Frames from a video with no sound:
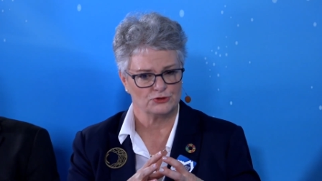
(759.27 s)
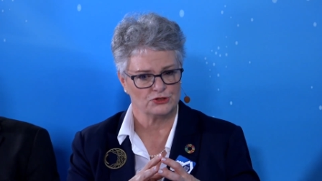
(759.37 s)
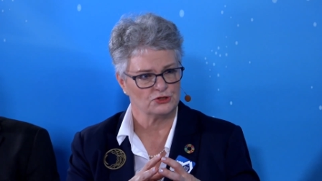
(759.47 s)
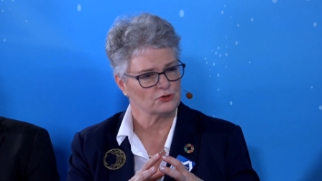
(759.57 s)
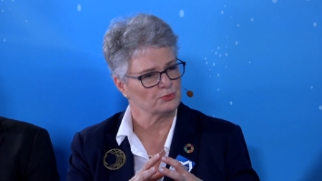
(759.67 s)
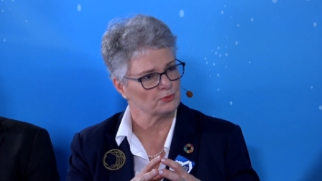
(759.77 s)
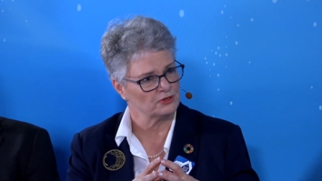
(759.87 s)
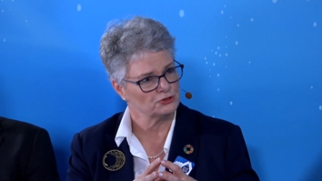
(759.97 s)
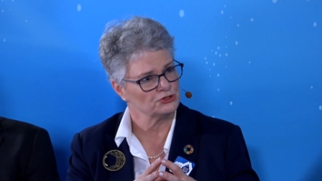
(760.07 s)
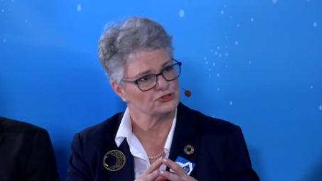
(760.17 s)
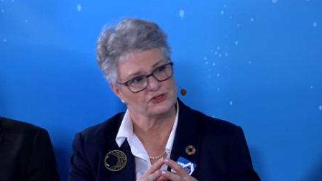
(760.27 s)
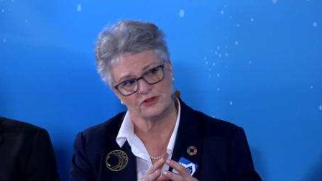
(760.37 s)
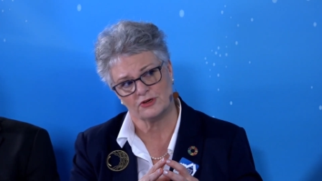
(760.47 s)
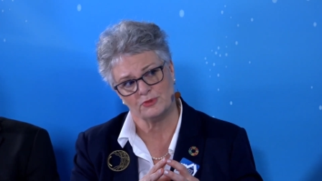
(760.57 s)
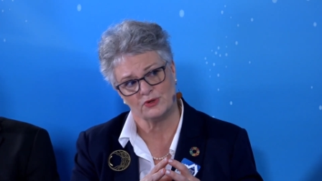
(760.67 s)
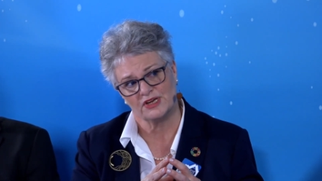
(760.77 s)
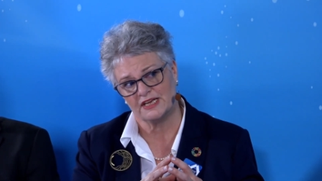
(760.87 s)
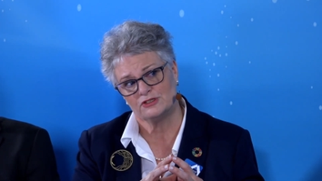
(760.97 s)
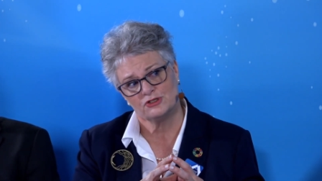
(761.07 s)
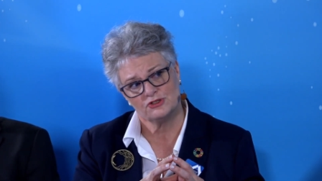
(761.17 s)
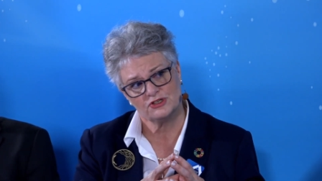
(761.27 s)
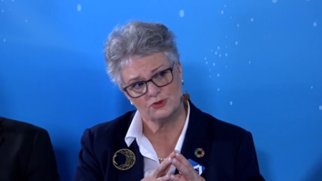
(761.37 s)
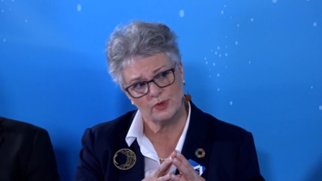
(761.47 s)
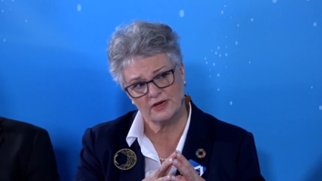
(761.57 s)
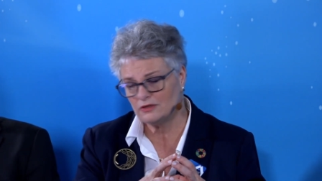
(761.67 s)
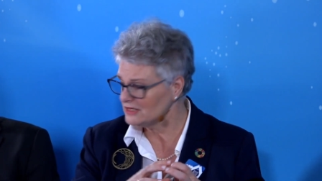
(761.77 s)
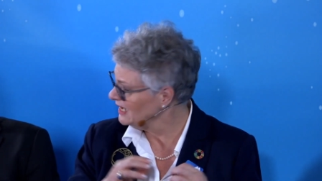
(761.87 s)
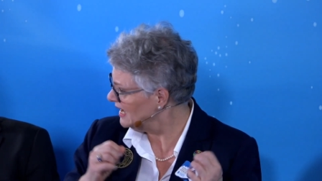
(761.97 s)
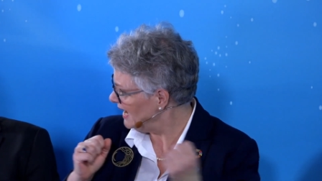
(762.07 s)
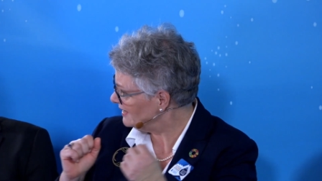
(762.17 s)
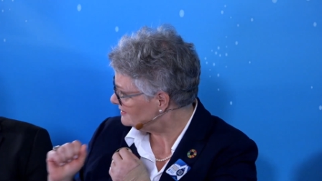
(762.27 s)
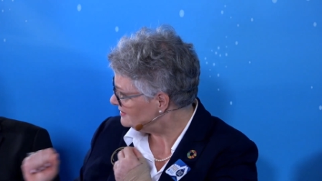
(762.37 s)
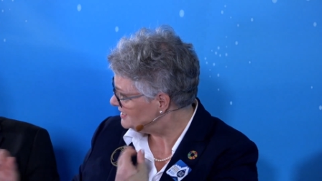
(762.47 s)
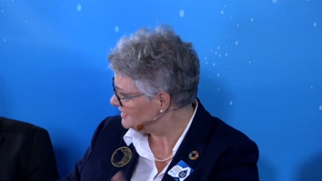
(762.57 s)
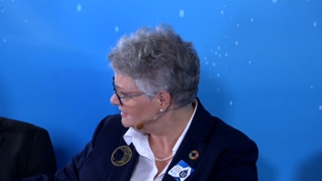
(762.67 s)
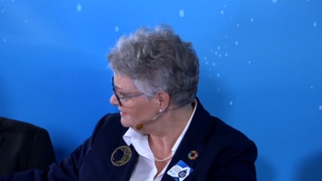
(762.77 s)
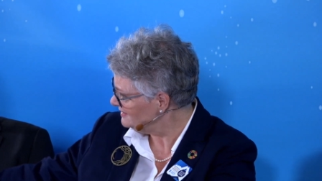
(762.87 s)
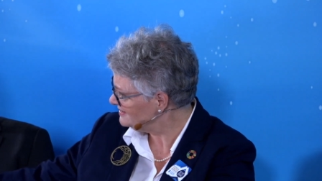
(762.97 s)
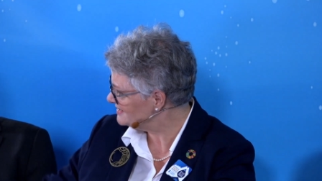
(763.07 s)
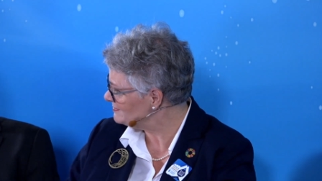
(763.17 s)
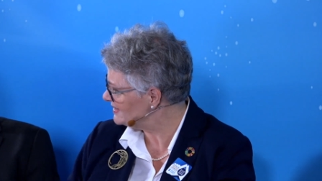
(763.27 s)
to do the promotions and the communications as well, and Teen is